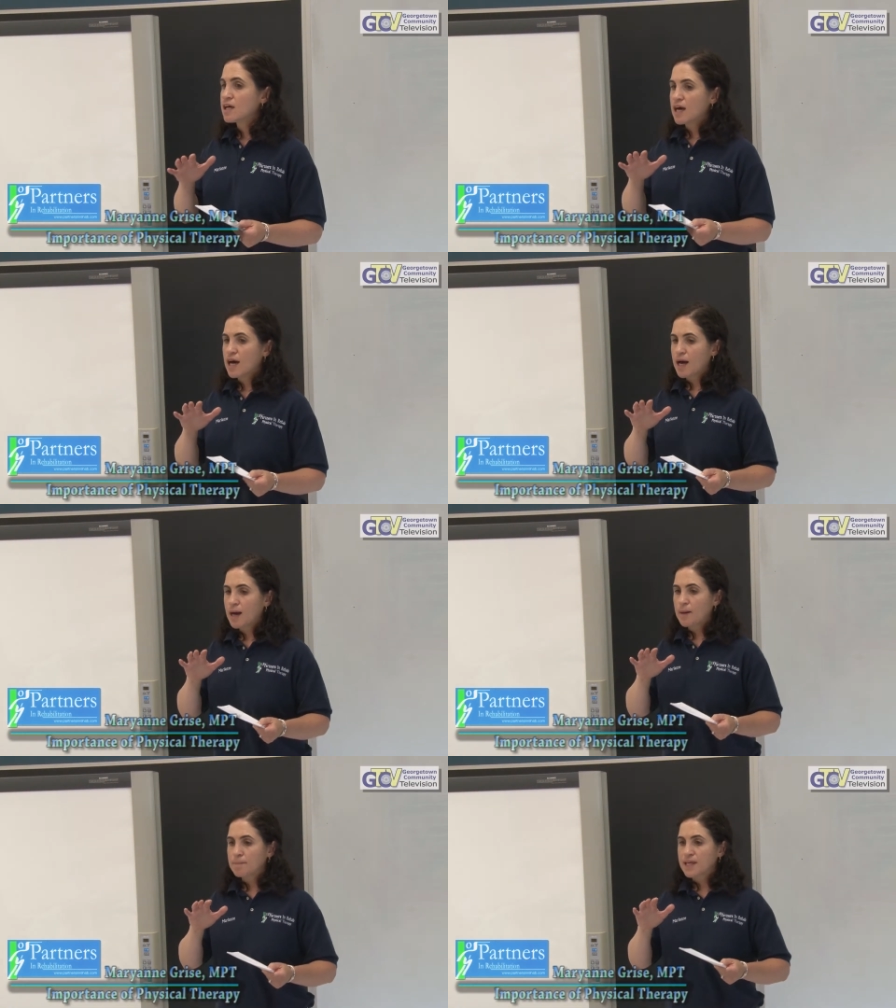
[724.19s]

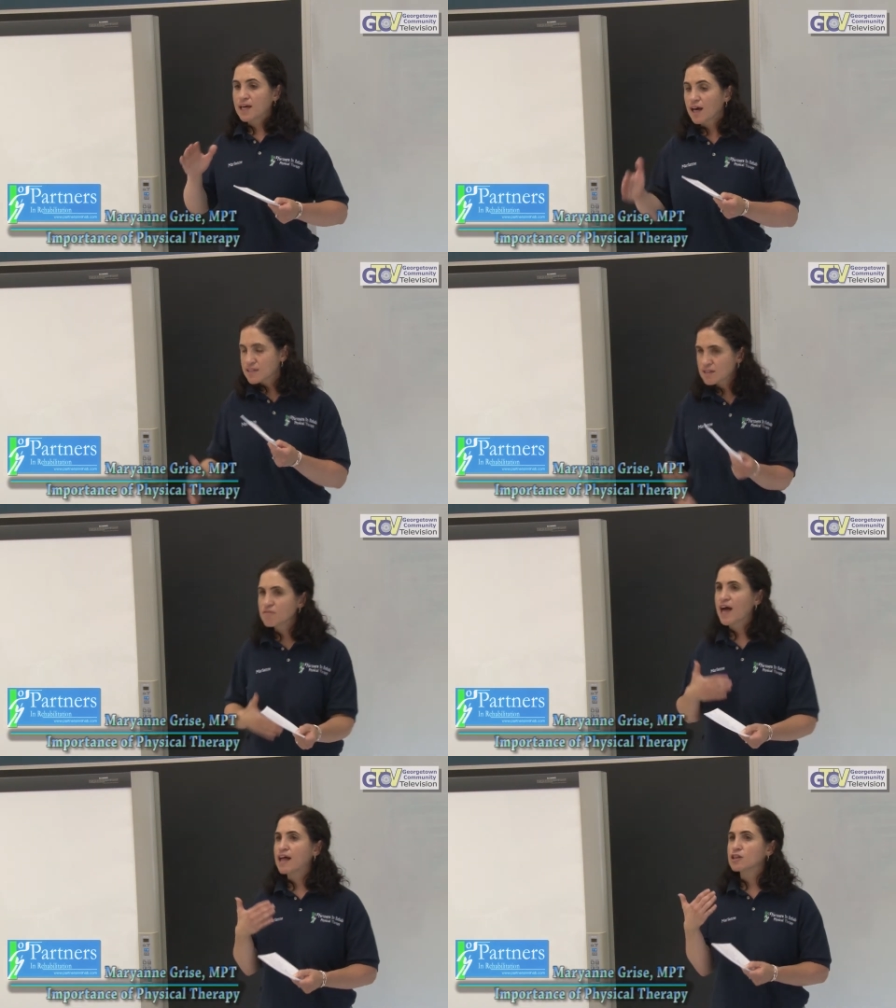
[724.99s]
Uh, because
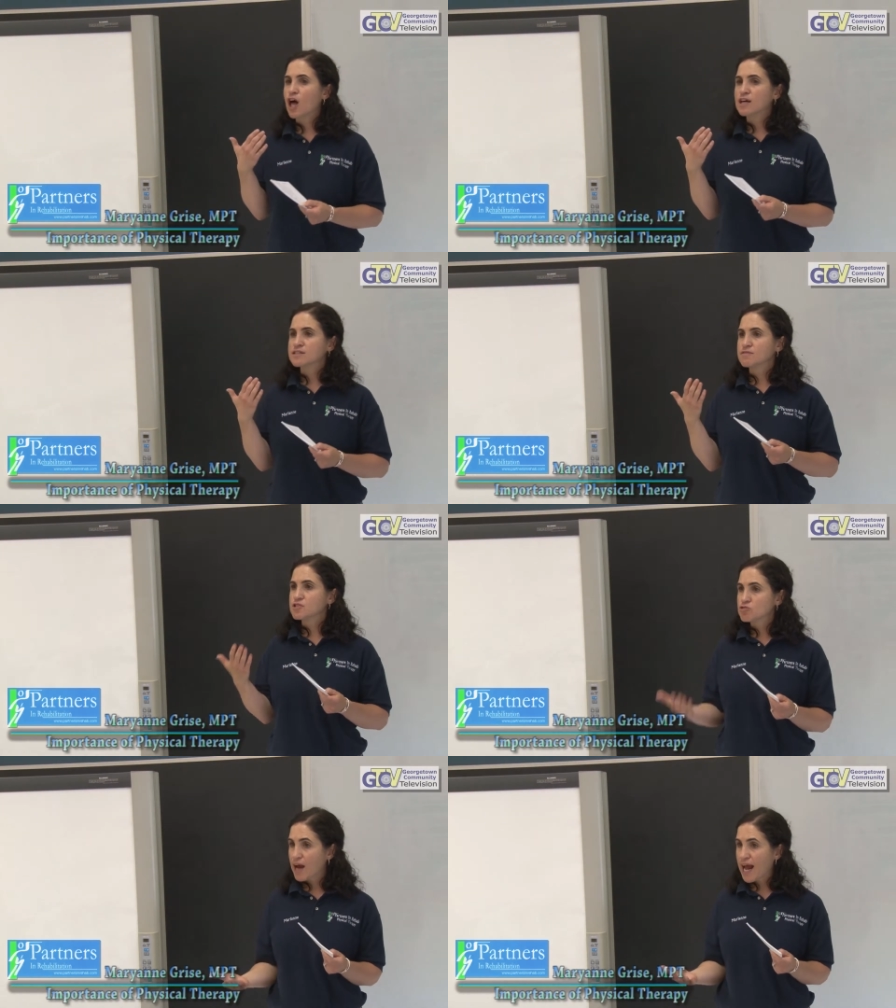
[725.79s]
of that loss of
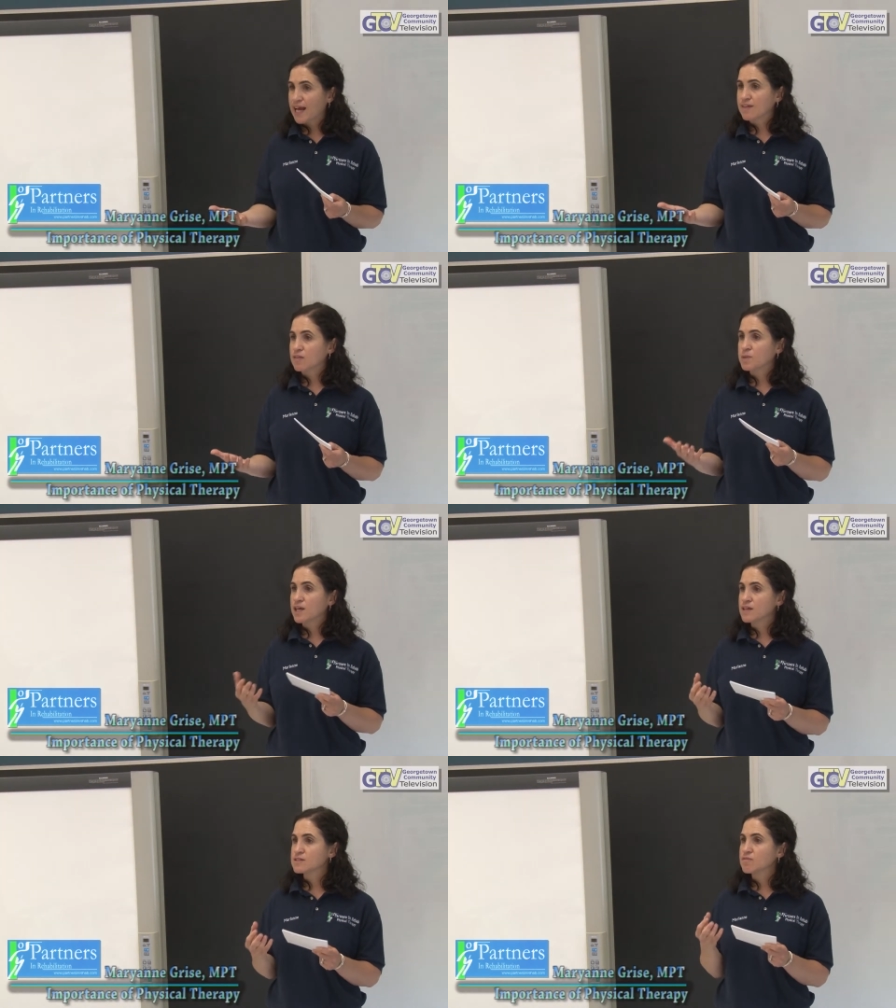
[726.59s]
strength,
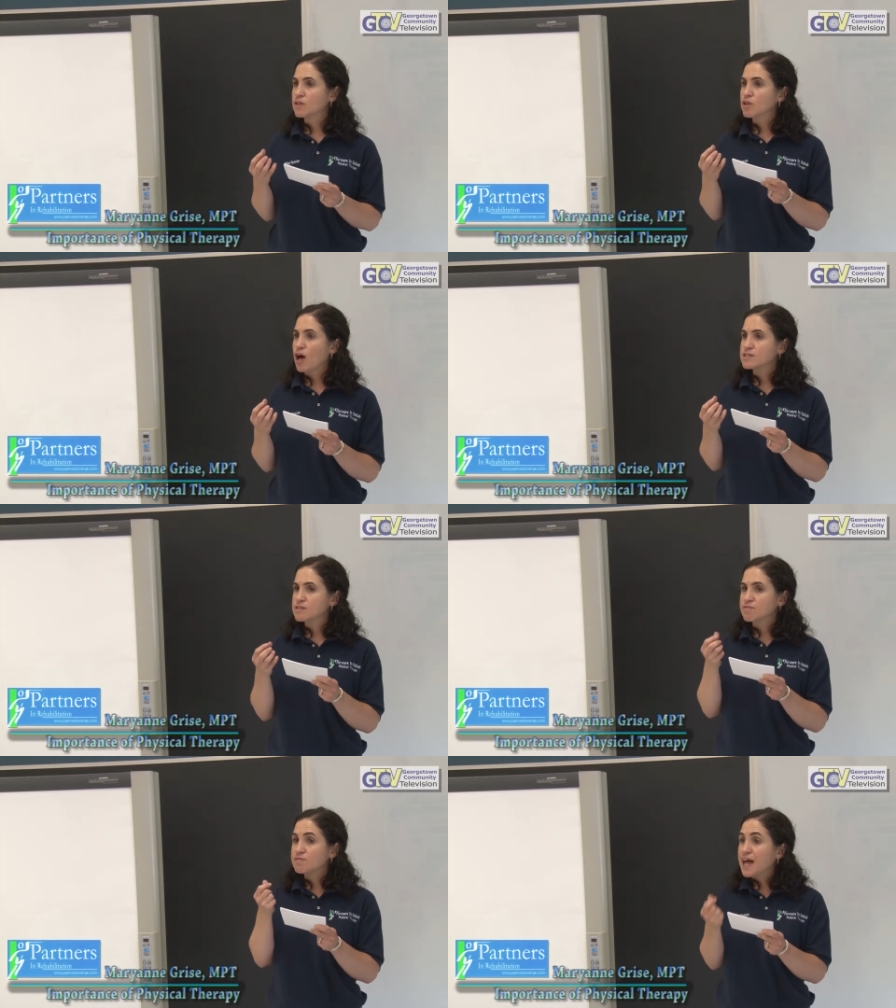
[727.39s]
because of the loss
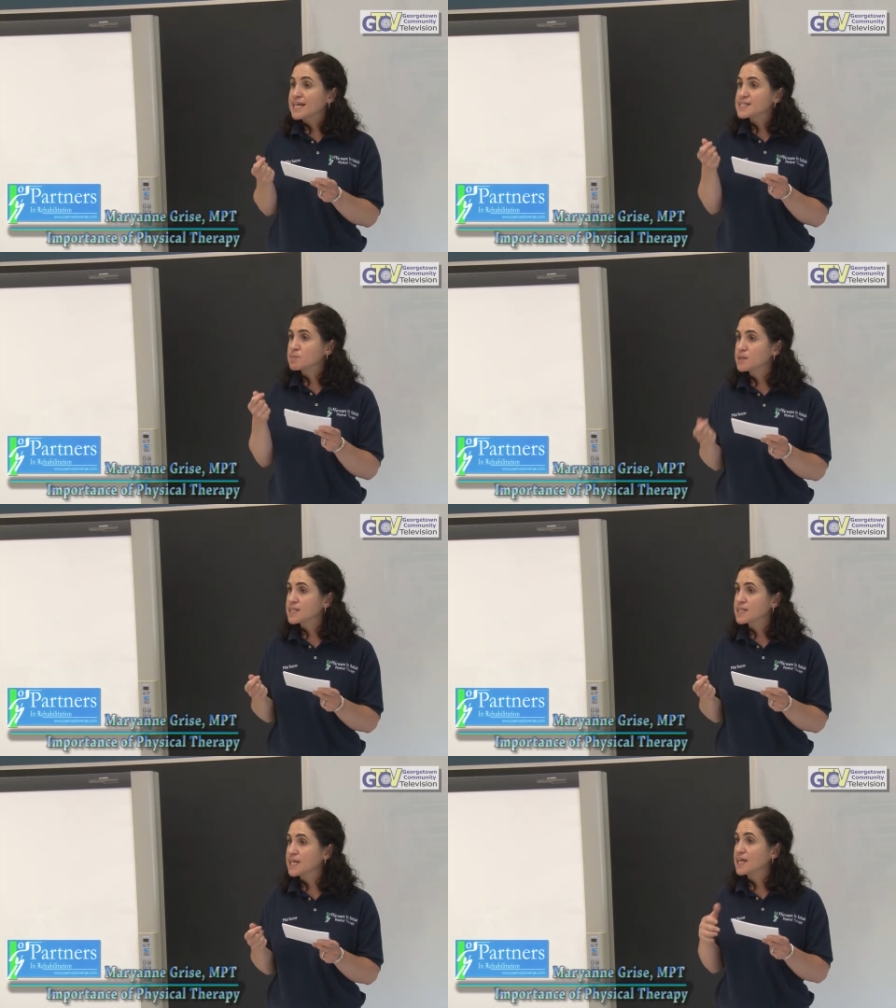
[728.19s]
of
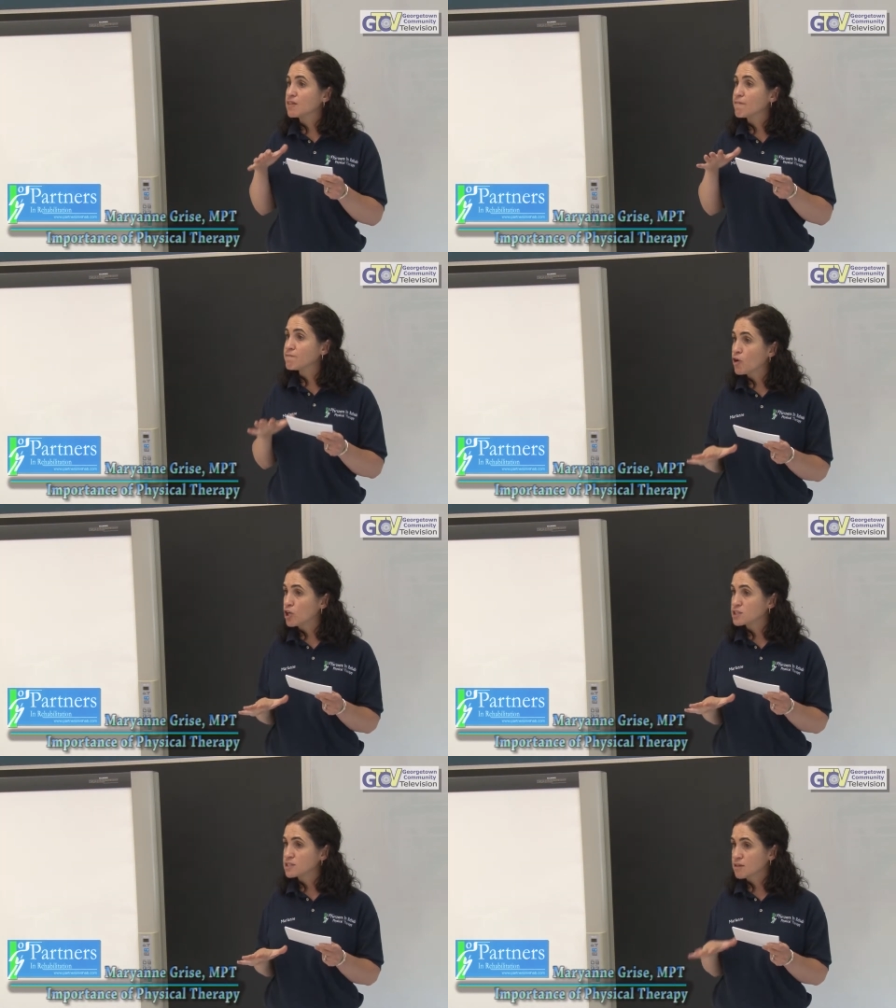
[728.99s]
flexibility in the
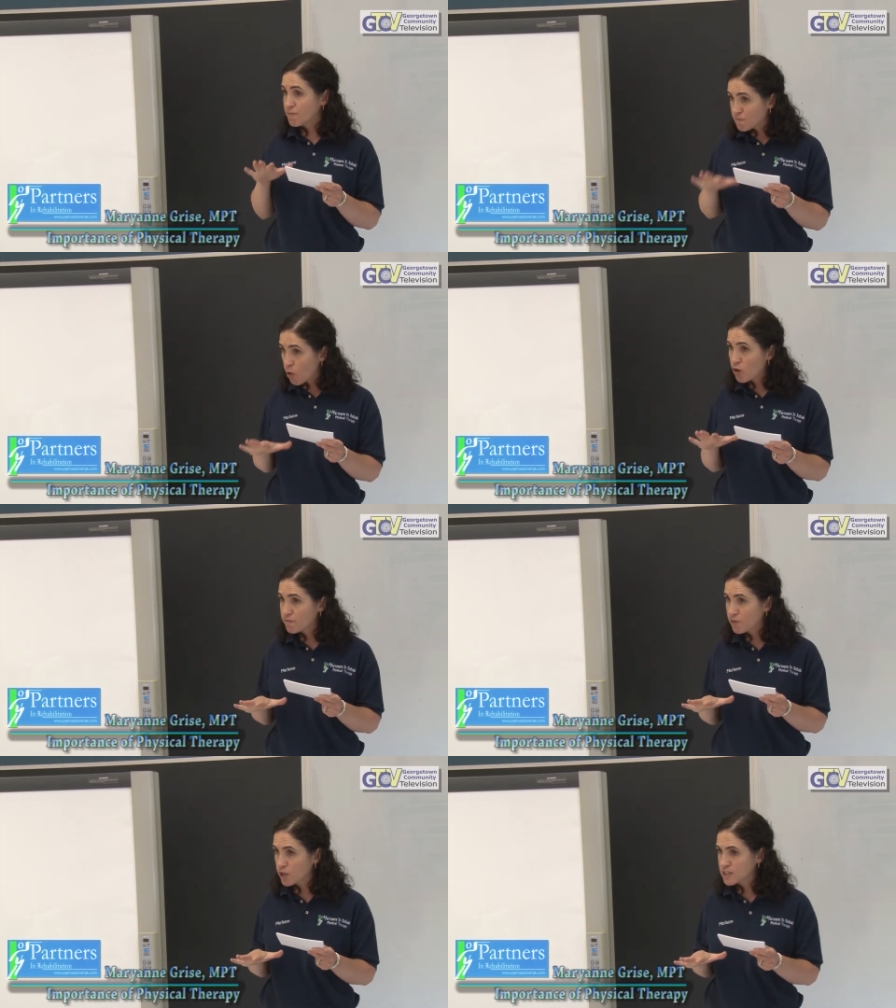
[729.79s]
foot, the
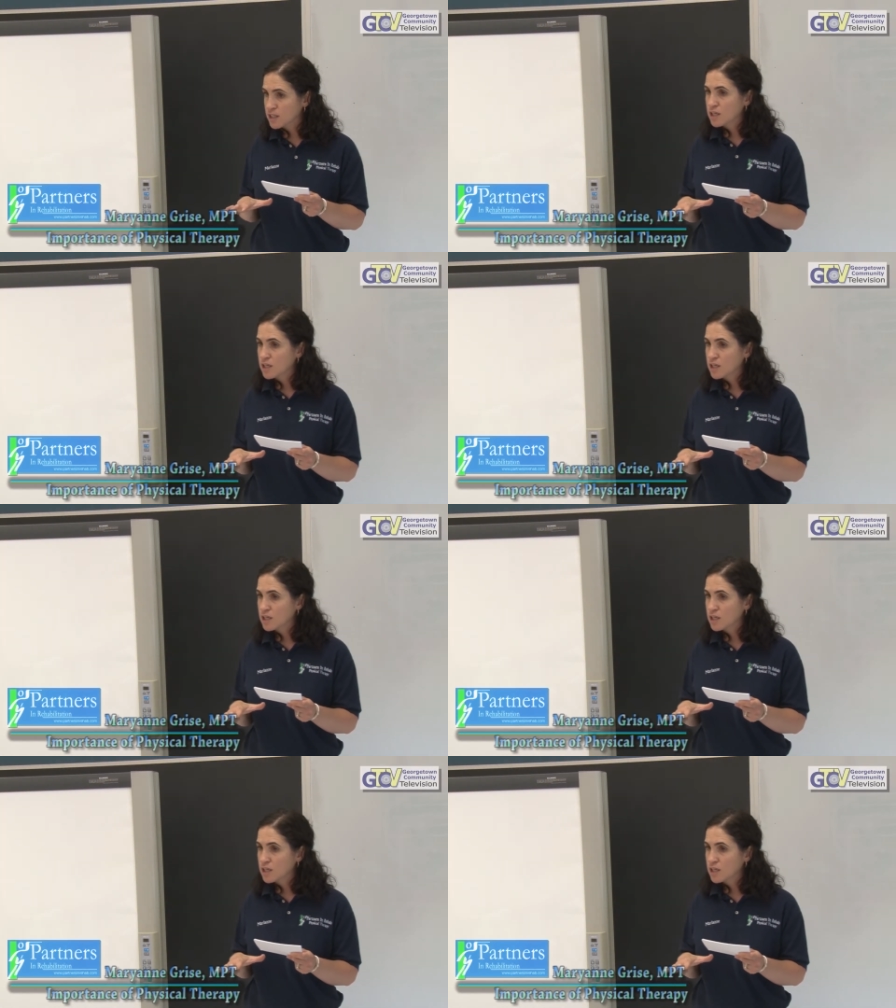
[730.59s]
forefoot,